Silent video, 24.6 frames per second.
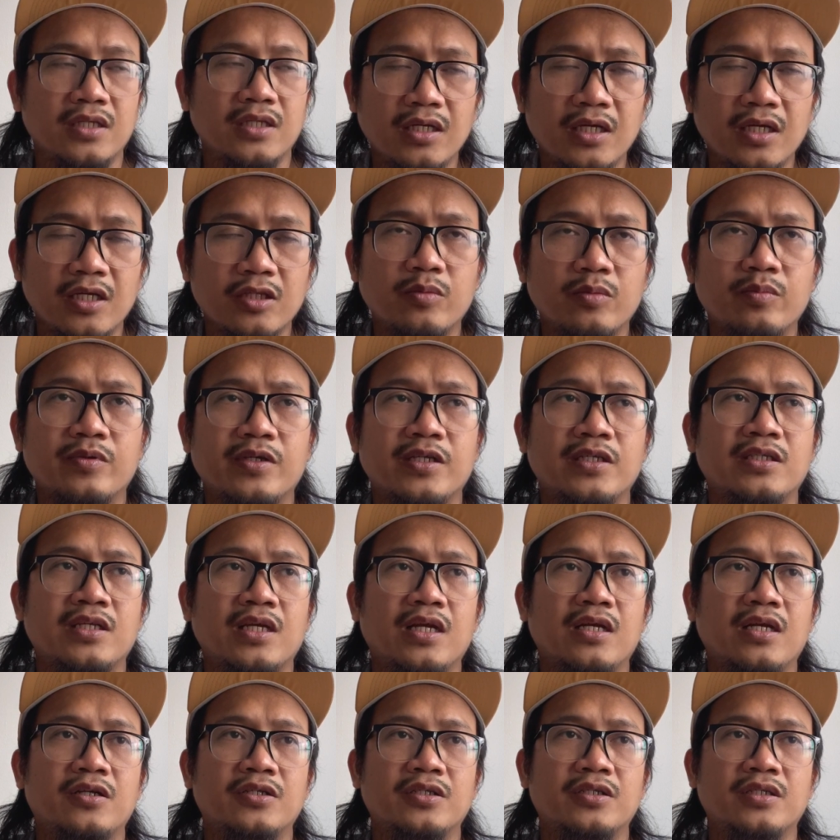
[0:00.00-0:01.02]
a lot of
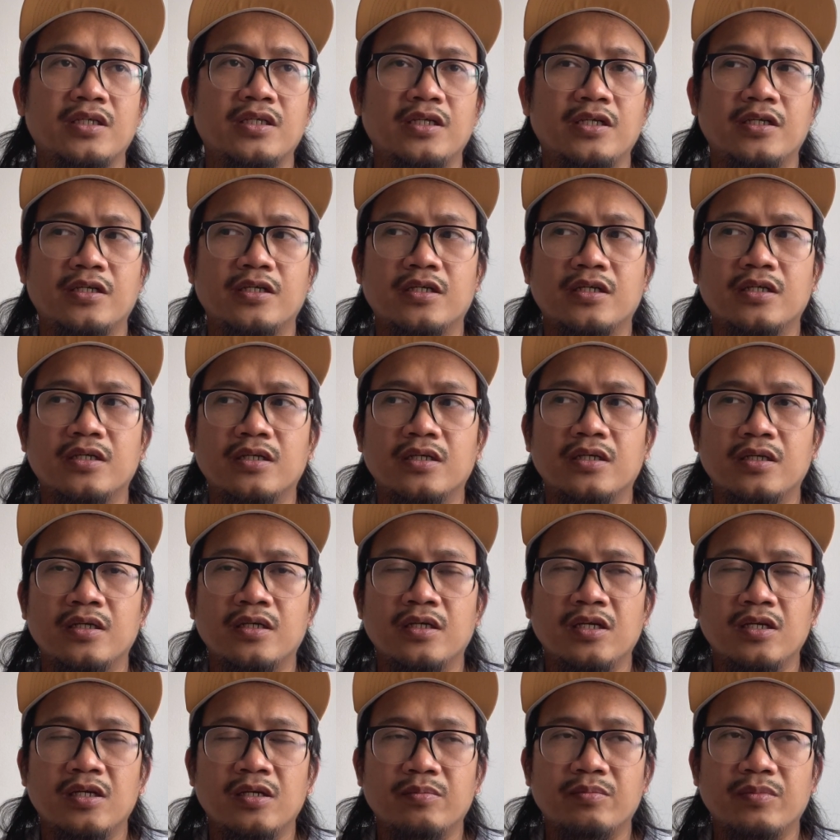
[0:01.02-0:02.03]
resellers here,
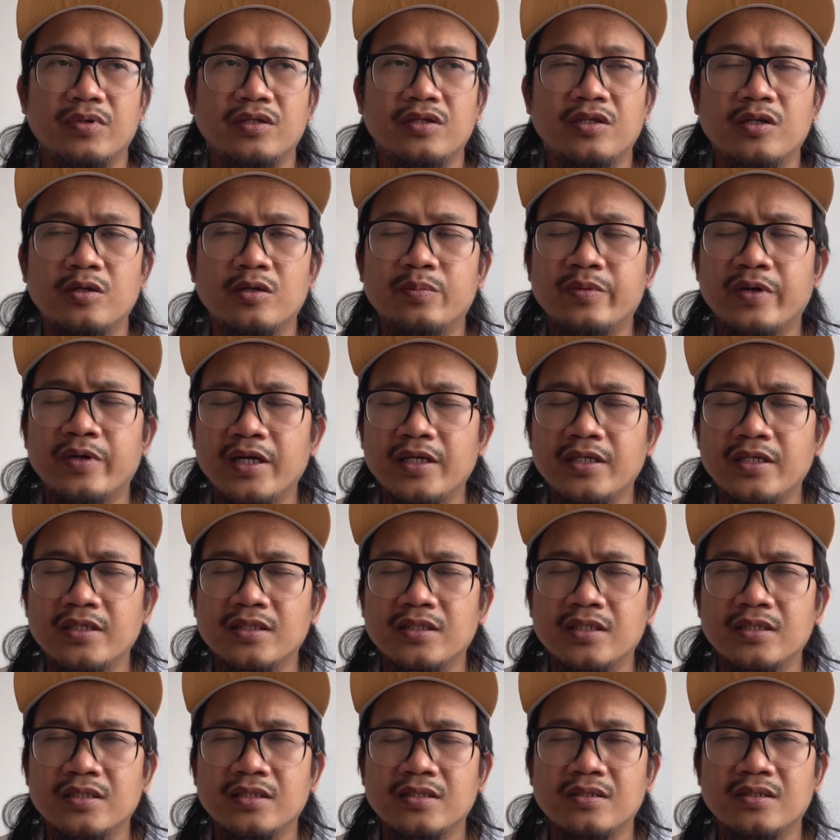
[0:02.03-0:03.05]
but their
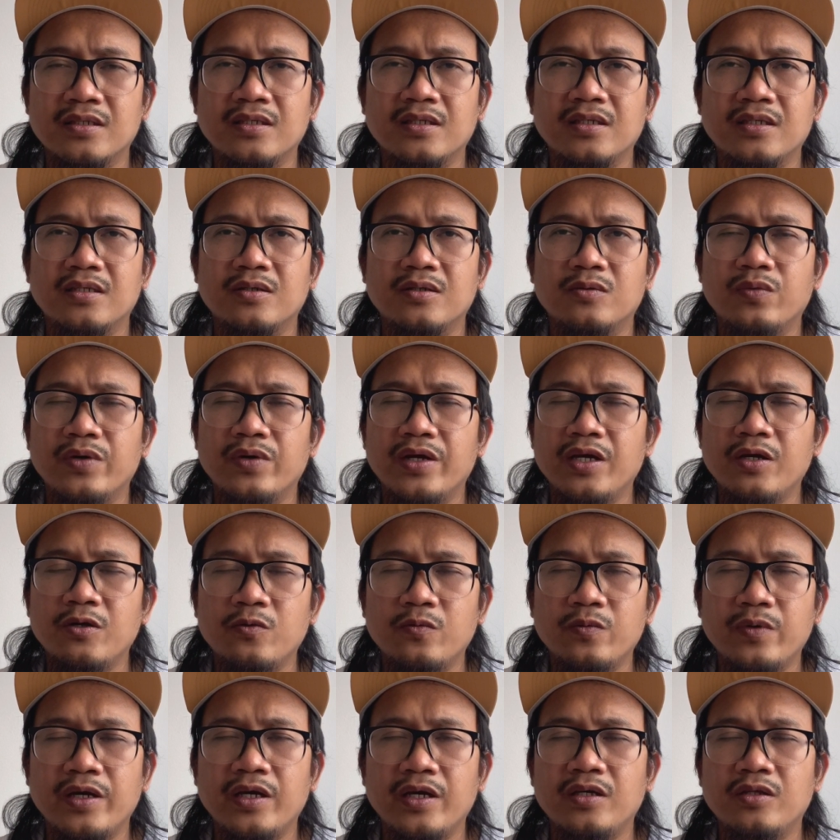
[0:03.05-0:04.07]
prices are
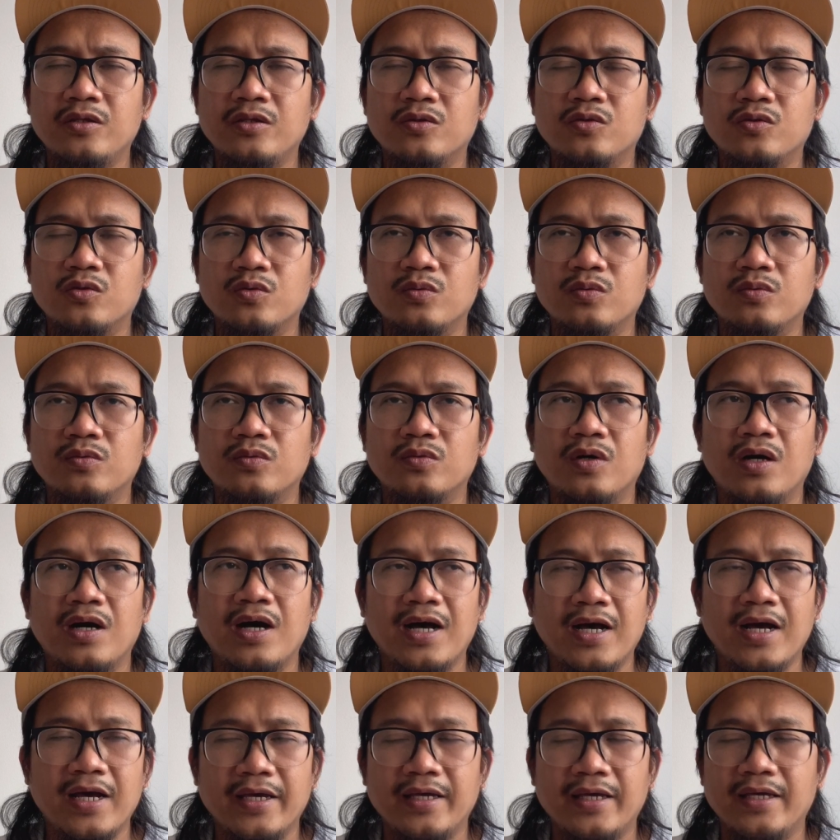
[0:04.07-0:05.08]
way too
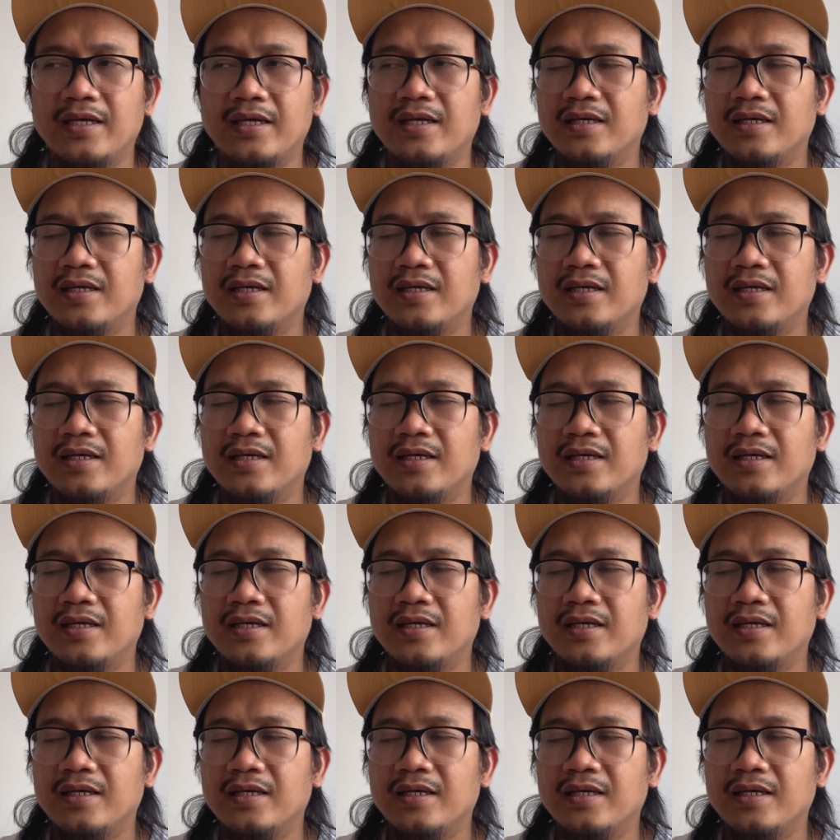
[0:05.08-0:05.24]
high.